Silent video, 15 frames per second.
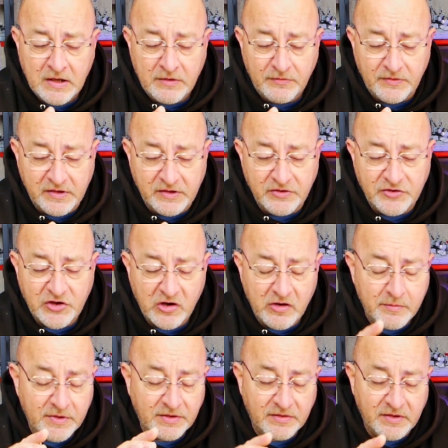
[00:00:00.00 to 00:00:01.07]
the
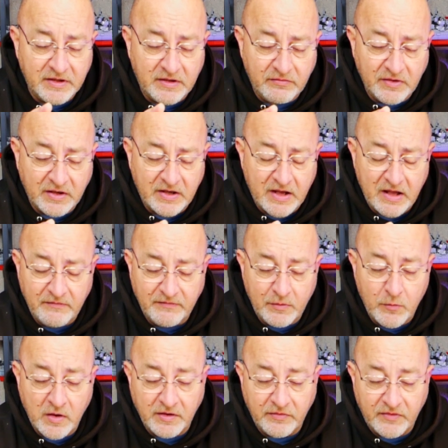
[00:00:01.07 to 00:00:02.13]
Sherman, the
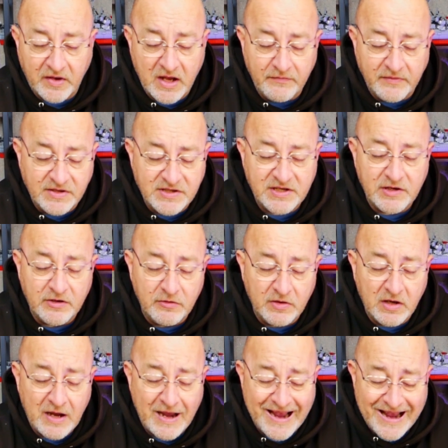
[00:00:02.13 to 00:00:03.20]
KV1 and the KV2,
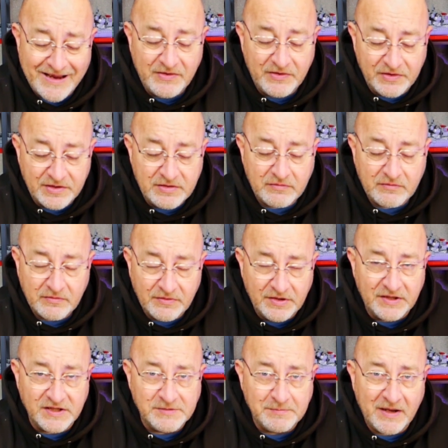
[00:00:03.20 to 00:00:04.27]
and
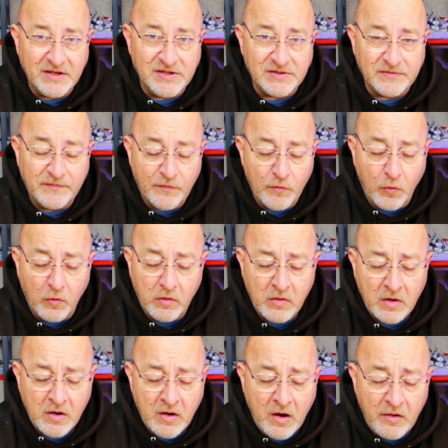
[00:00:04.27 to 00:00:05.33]
this Panzer 4.
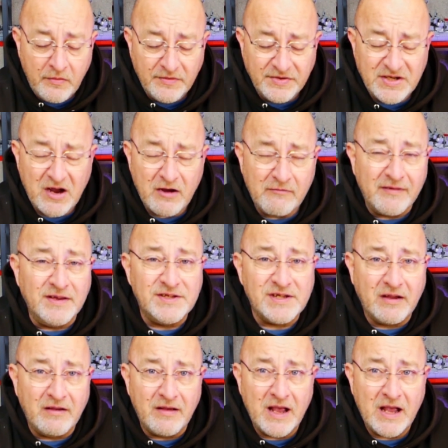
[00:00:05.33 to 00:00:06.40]
The turrets
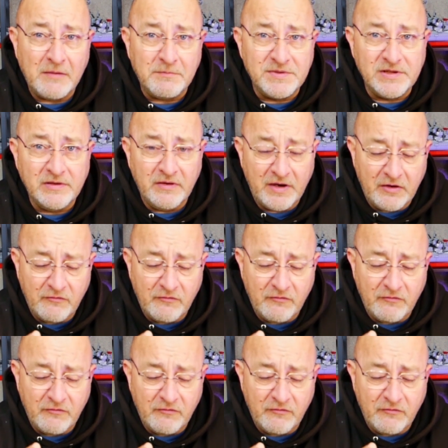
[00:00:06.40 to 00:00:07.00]
are absolutely